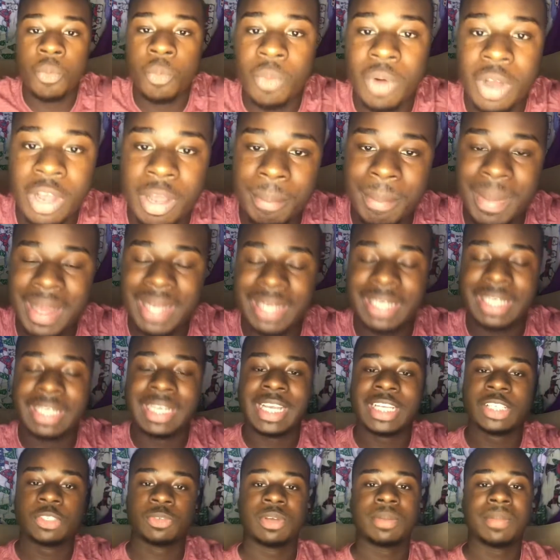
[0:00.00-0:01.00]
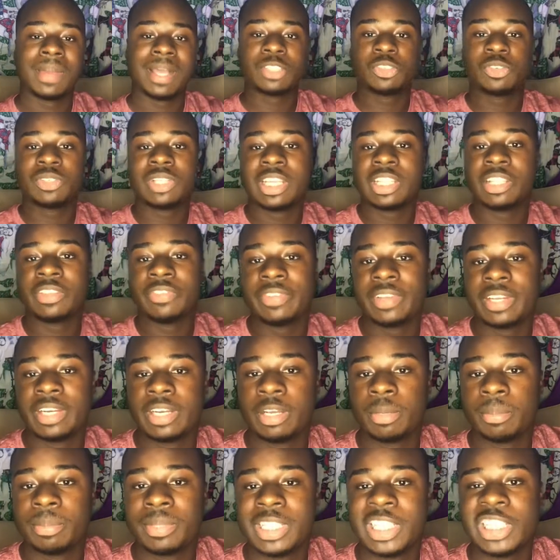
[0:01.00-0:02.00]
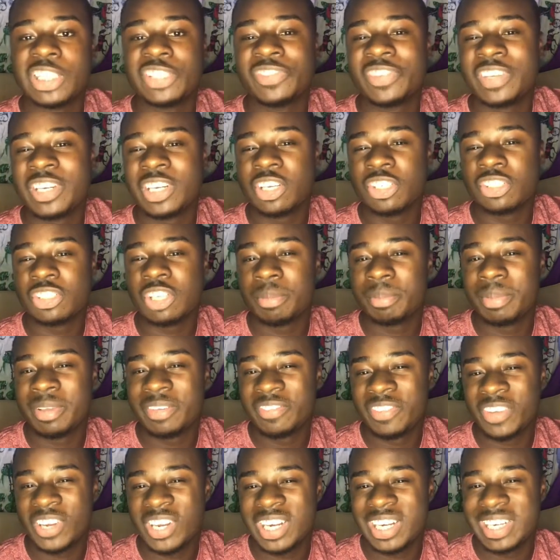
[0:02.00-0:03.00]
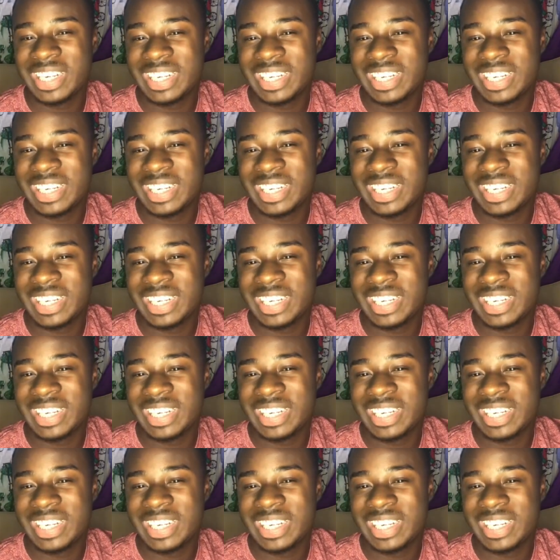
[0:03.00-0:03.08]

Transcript: Welcome back to another video, but this video is going to be very